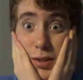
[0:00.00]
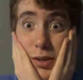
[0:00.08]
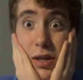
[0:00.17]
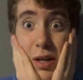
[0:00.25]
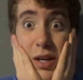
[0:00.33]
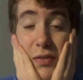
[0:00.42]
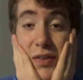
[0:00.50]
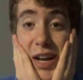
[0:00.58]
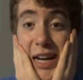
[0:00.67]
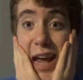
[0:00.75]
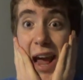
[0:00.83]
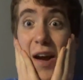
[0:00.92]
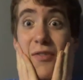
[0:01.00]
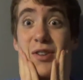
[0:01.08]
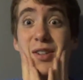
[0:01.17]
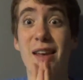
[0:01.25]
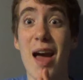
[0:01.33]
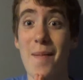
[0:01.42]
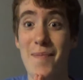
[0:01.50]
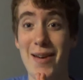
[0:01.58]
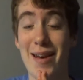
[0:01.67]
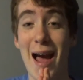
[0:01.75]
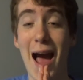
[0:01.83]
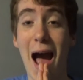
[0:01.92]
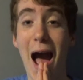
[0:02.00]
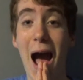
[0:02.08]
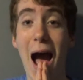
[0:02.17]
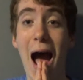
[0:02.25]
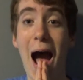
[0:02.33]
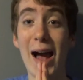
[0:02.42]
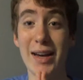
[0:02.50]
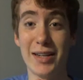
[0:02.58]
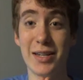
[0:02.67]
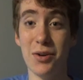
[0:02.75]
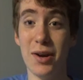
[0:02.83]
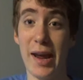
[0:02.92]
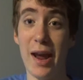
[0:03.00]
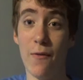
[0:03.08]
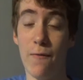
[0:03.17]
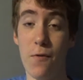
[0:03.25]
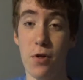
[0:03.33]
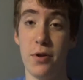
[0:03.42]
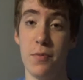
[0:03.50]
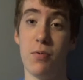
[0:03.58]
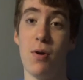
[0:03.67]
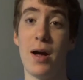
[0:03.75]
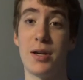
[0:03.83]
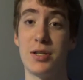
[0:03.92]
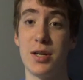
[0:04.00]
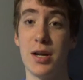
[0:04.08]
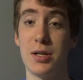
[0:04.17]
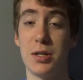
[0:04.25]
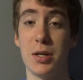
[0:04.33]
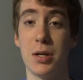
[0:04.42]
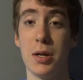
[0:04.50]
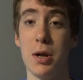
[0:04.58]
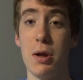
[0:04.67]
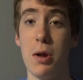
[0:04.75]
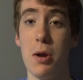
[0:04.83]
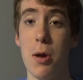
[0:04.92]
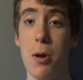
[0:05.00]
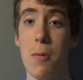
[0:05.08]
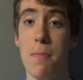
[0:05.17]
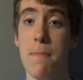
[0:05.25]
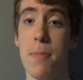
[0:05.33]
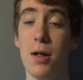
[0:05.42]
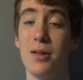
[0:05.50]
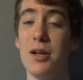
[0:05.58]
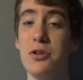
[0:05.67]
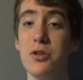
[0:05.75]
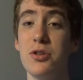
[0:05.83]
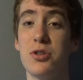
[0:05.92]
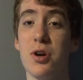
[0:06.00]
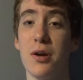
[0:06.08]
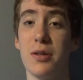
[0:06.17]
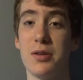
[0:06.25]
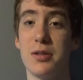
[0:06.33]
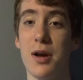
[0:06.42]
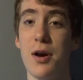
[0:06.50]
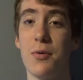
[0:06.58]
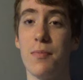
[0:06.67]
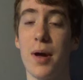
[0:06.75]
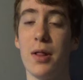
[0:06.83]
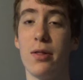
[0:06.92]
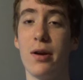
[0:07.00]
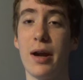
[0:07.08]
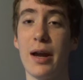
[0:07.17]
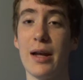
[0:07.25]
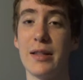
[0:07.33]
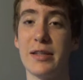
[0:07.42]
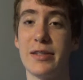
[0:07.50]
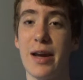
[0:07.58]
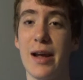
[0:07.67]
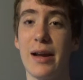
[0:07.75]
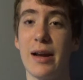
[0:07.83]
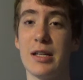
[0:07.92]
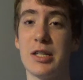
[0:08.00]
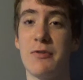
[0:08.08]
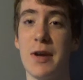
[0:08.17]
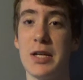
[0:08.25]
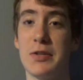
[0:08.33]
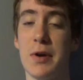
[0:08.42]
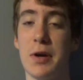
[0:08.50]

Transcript: even a day after it's happened, I still can't fully process it. But let's just start this out by looking at the signing at its face